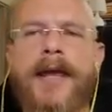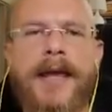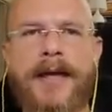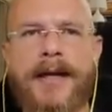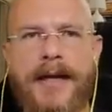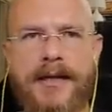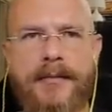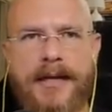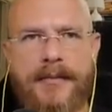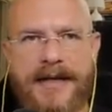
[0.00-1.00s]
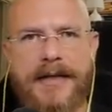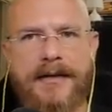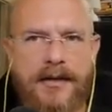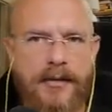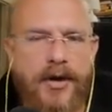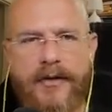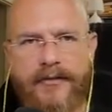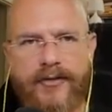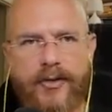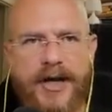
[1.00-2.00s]
and I can make my income
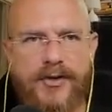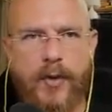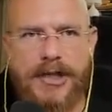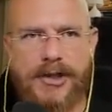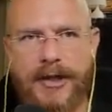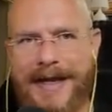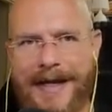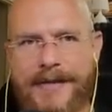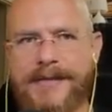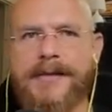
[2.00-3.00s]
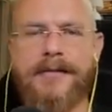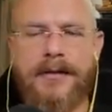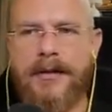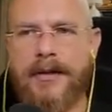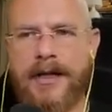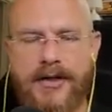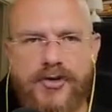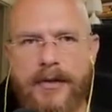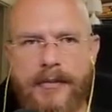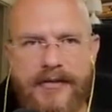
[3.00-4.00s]
off of you guys watching ads and
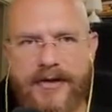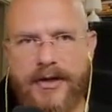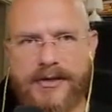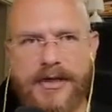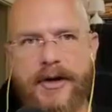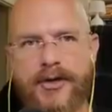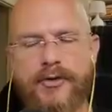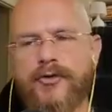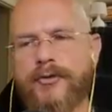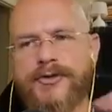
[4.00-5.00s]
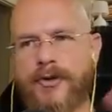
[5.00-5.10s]
enjoying my videos here on YouTube.